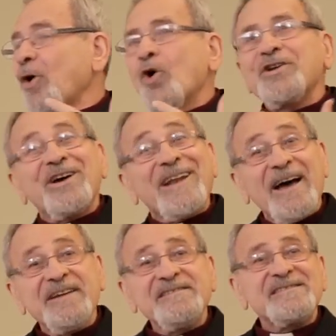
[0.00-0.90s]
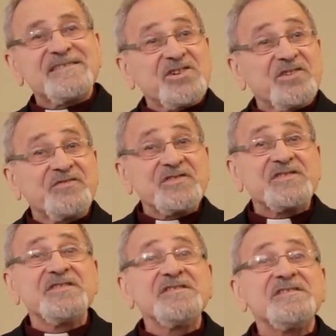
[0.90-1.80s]
organized
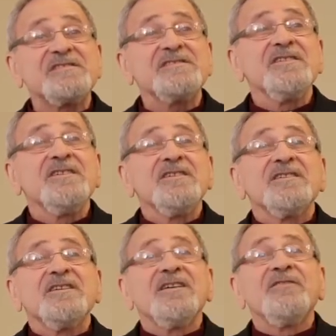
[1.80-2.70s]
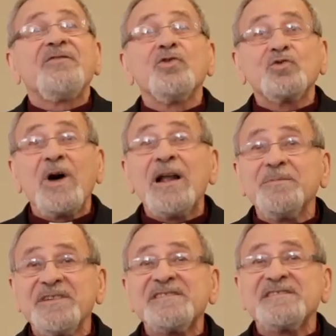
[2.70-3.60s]
services to
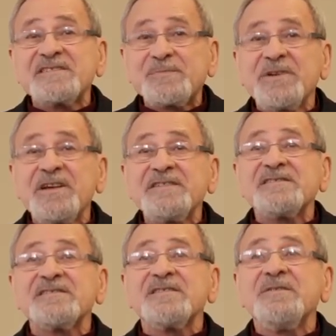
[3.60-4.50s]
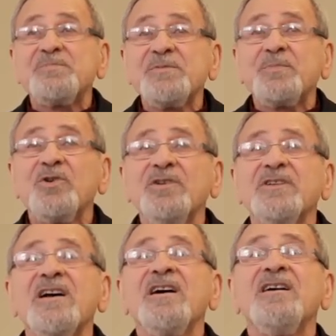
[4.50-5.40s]
help these displaced
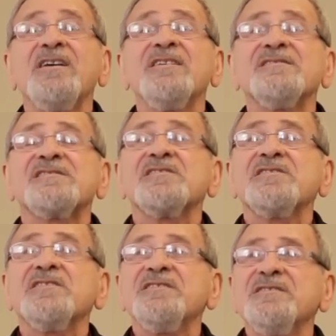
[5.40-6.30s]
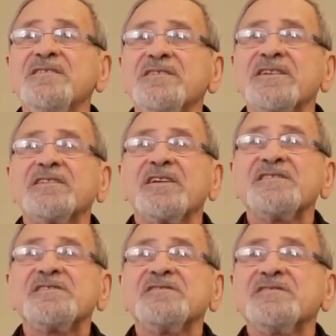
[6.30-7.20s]
people. The Syrian Red
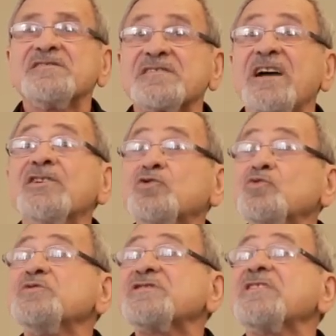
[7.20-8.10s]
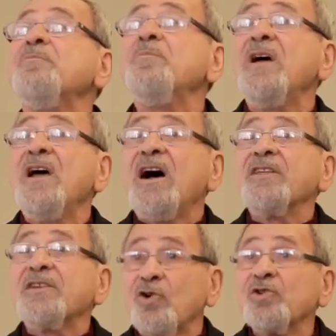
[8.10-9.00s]
Crescent is trying to, with some
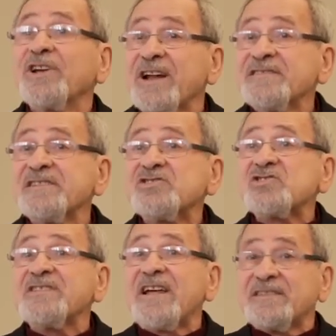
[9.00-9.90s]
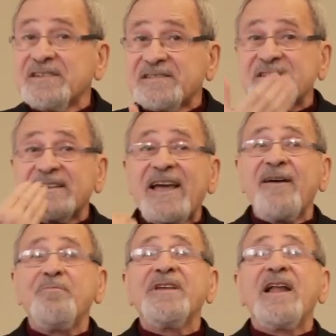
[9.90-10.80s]
other organizations that recently
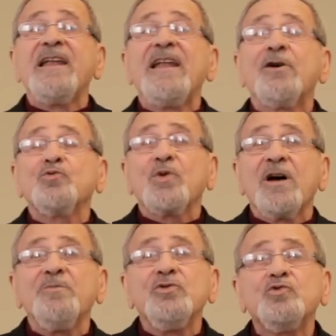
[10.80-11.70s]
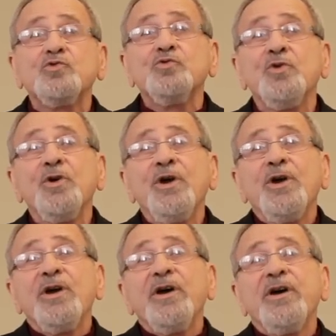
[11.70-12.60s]
have been allowed to come
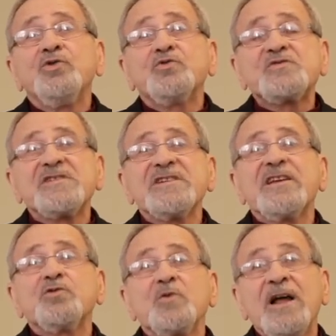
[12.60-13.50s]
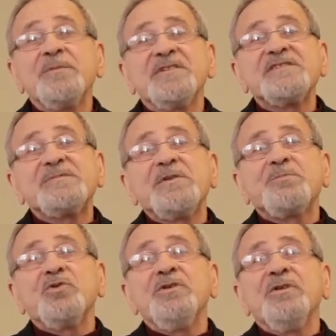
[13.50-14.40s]
into Syria to help these
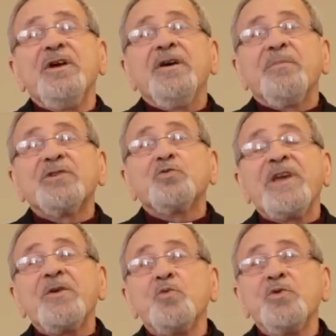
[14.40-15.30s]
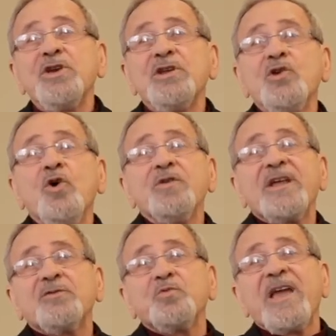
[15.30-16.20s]
people. But we know
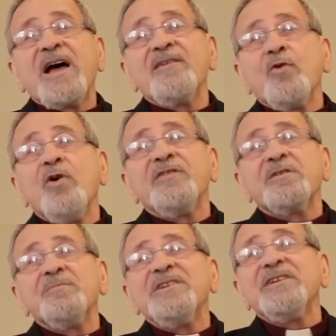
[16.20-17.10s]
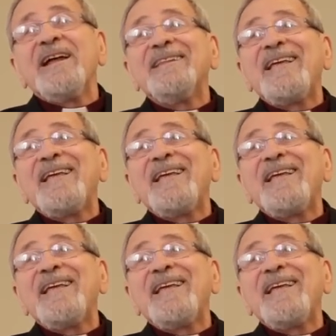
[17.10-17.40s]
that we have over 1.5 million